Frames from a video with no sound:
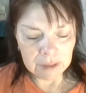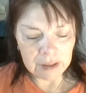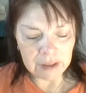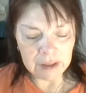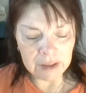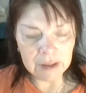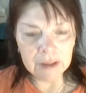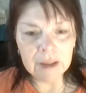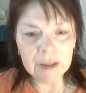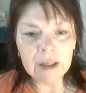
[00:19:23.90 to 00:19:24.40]

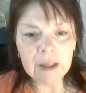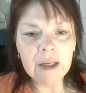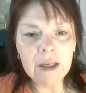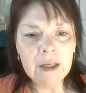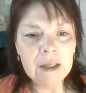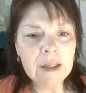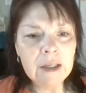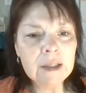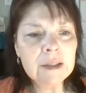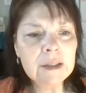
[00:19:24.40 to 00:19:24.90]
And in the
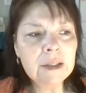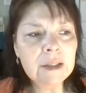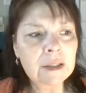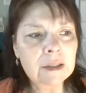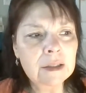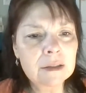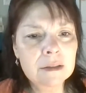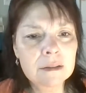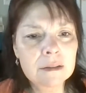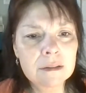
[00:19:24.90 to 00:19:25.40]

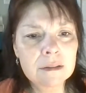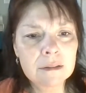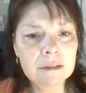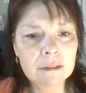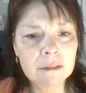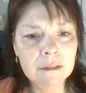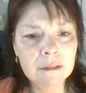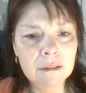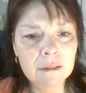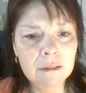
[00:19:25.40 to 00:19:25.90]
ugliness
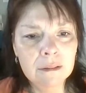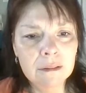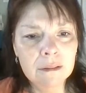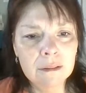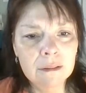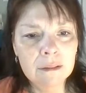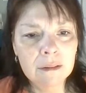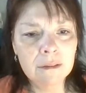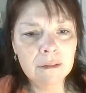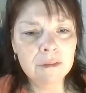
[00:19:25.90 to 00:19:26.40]

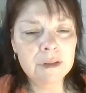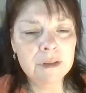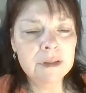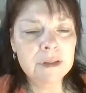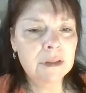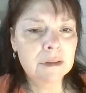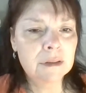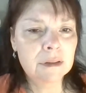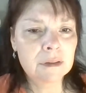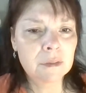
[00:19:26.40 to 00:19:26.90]
of what
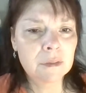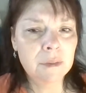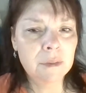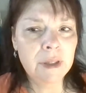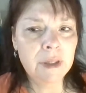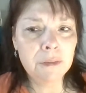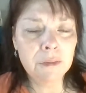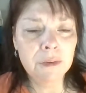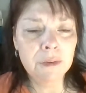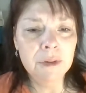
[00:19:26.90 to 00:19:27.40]
Jesus
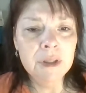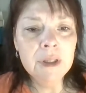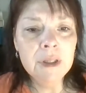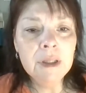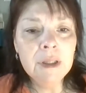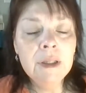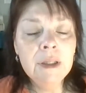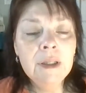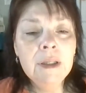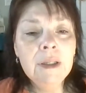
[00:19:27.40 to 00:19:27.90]
went through,
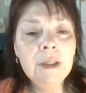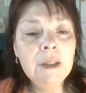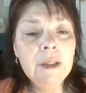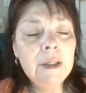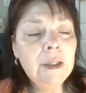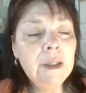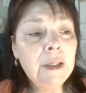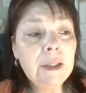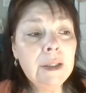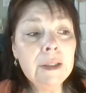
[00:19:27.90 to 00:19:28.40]

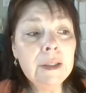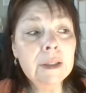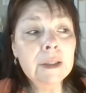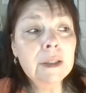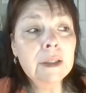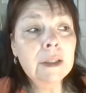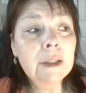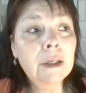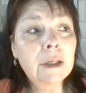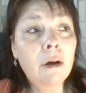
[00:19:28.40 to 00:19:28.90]
he
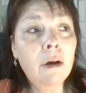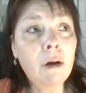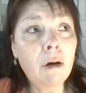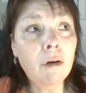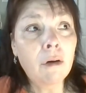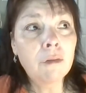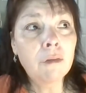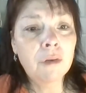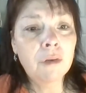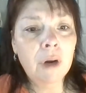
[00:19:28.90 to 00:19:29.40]
did it
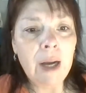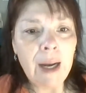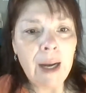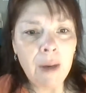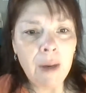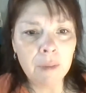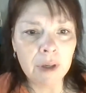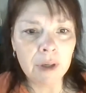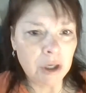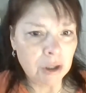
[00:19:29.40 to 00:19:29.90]
all for
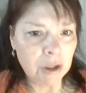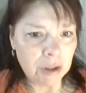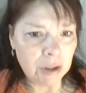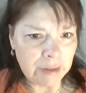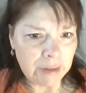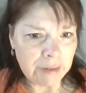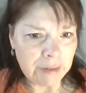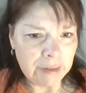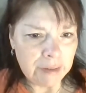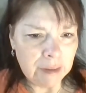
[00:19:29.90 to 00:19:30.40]
our
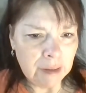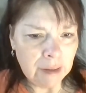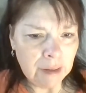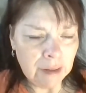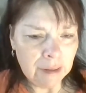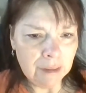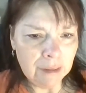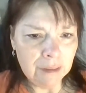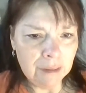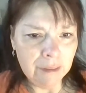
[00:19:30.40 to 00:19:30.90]
good.
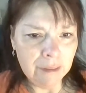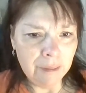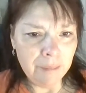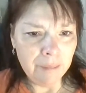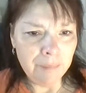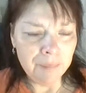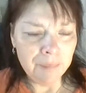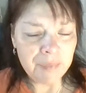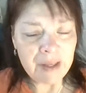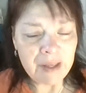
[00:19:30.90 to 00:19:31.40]

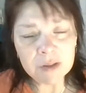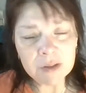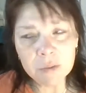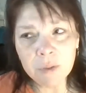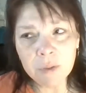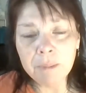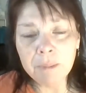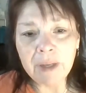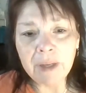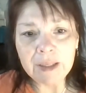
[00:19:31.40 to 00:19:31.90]
That's
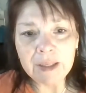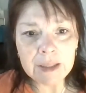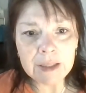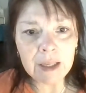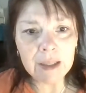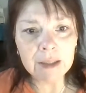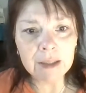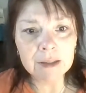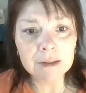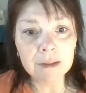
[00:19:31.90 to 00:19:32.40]
what my
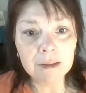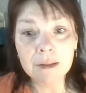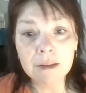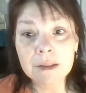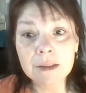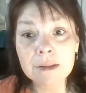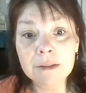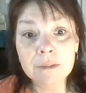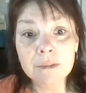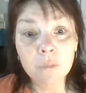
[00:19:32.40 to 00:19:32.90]
take is on
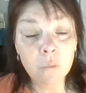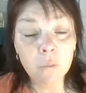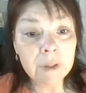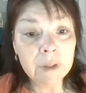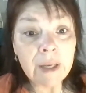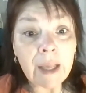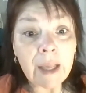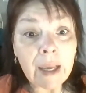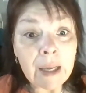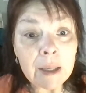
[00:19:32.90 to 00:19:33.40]
this
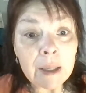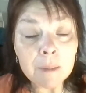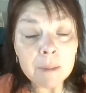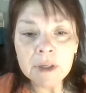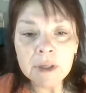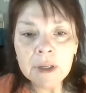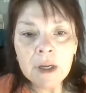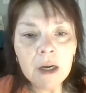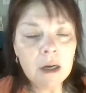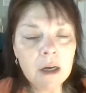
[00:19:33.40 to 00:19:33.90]

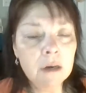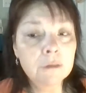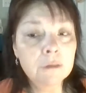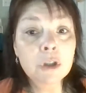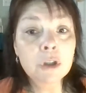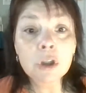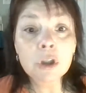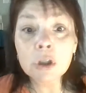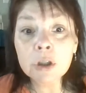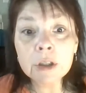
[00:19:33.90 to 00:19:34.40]
name
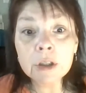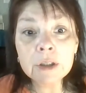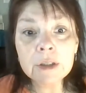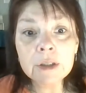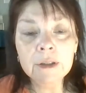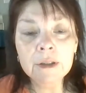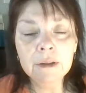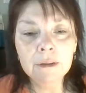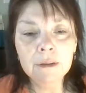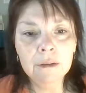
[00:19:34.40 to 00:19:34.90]
of
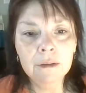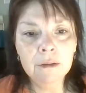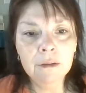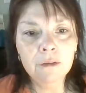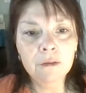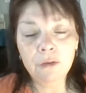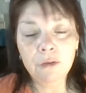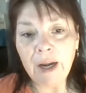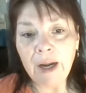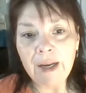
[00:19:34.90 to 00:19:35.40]
Good
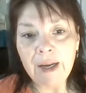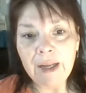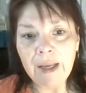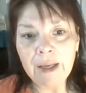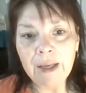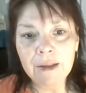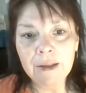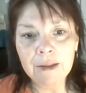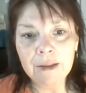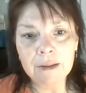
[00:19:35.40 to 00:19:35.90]

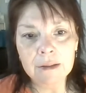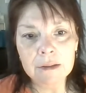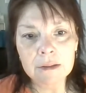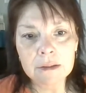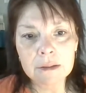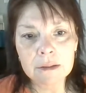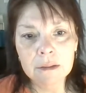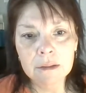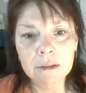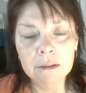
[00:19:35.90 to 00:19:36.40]
Friday
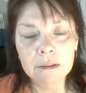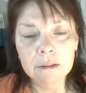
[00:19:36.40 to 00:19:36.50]
is.